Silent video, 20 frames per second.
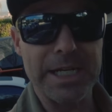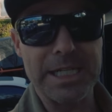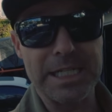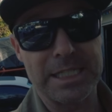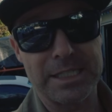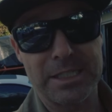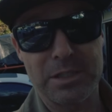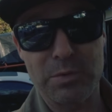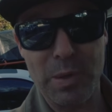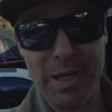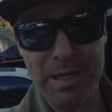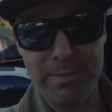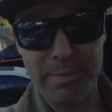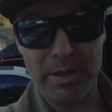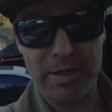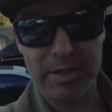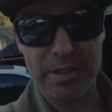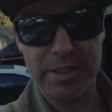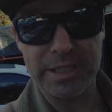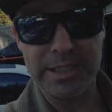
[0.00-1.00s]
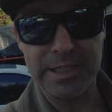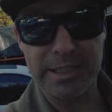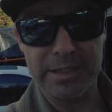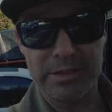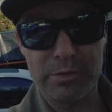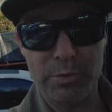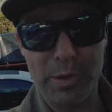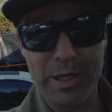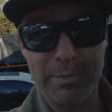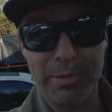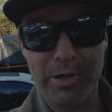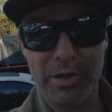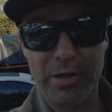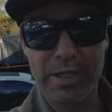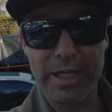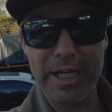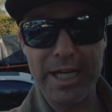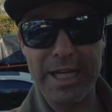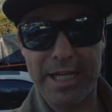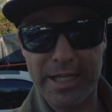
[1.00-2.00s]
need a sway bar. I need to get the sway bar
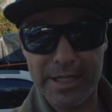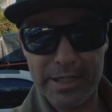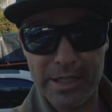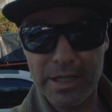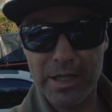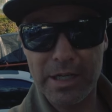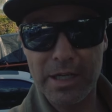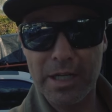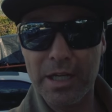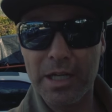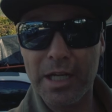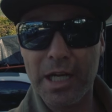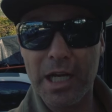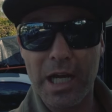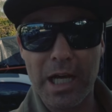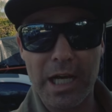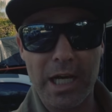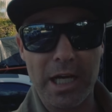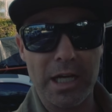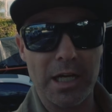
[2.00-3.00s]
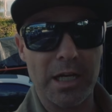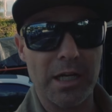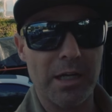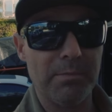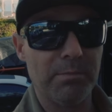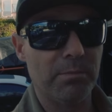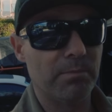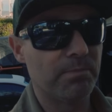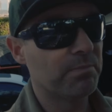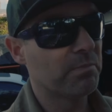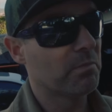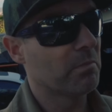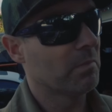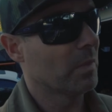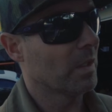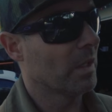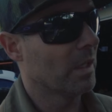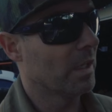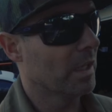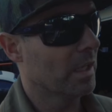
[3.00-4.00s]
in. And
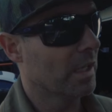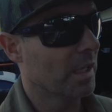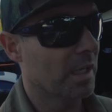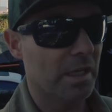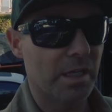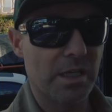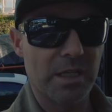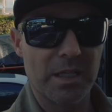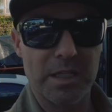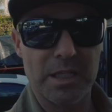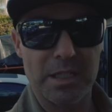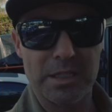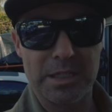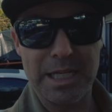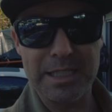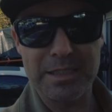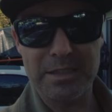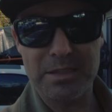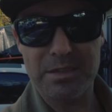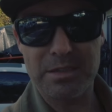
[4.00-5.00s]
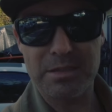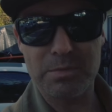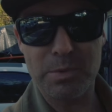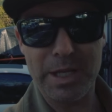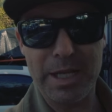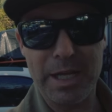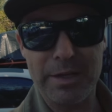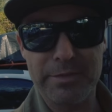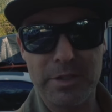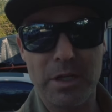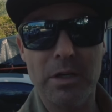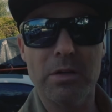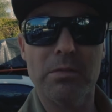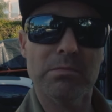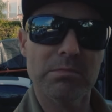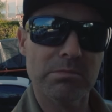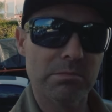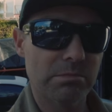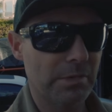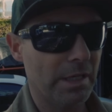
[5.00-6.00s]
that's what I have. Oh
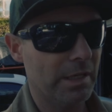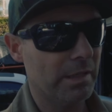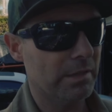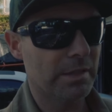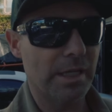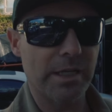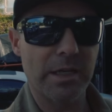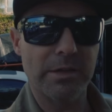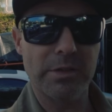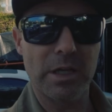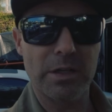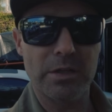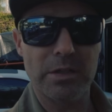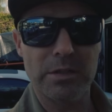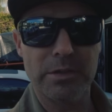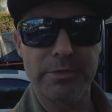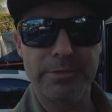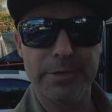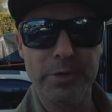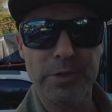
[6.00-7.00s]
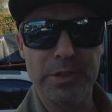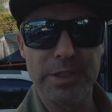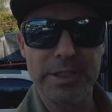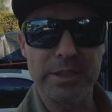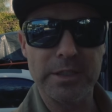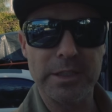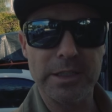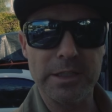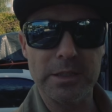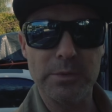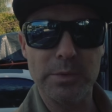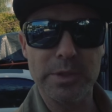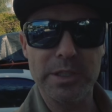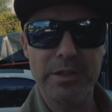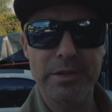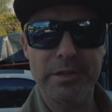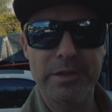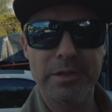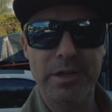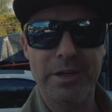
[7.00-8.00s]
yeah, then I've got all the fueling to deal
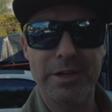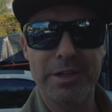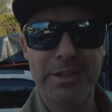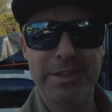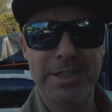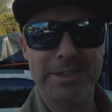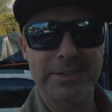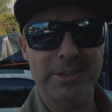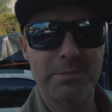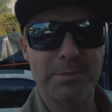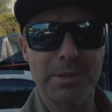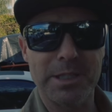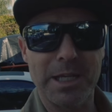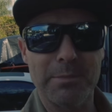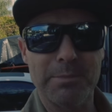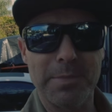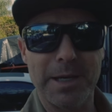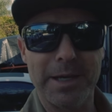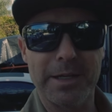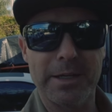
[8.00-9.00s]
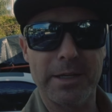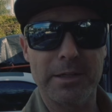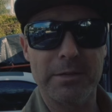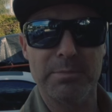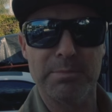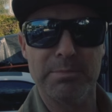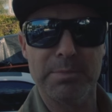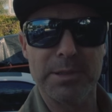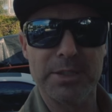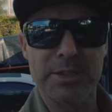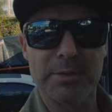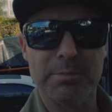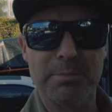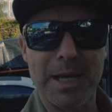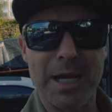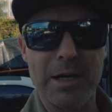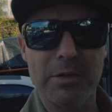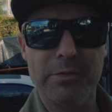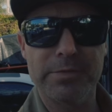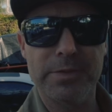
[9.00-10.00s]
with. That shouldn't be that bad. I gotta build a
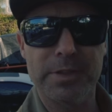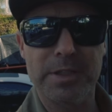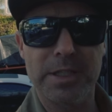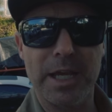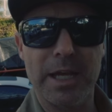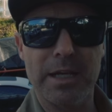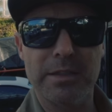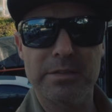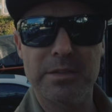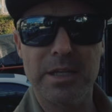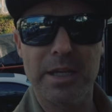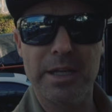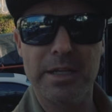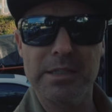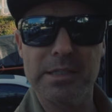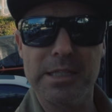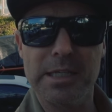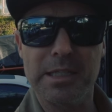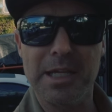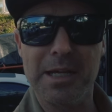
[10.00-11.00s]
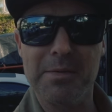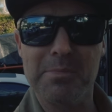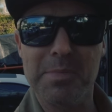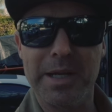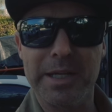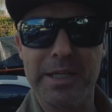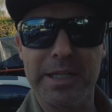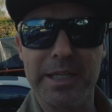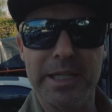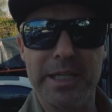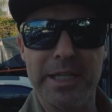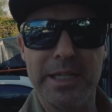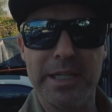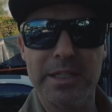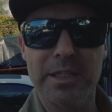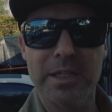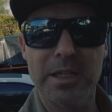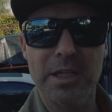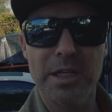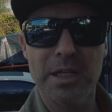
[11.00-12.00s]
mount for the gas tank to get that back in.
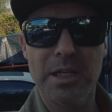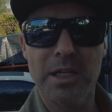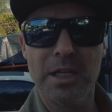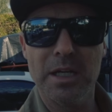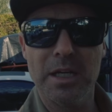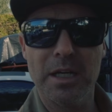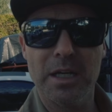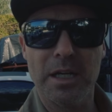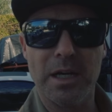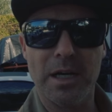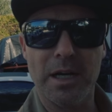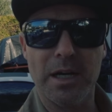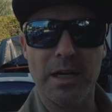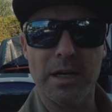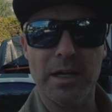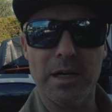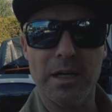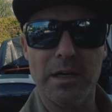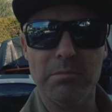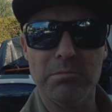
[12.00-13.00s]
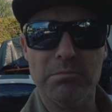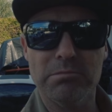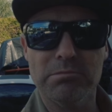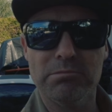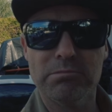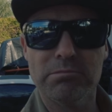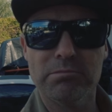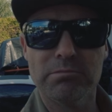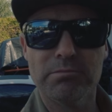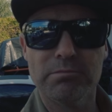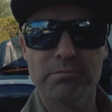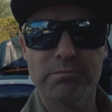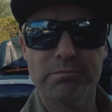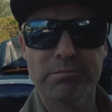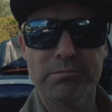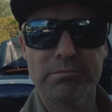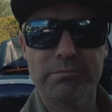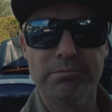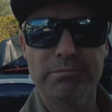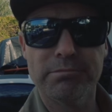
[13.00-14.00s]

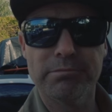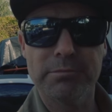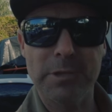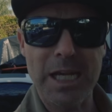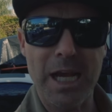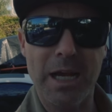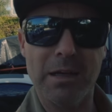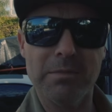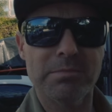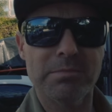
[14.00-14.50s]
Yeah,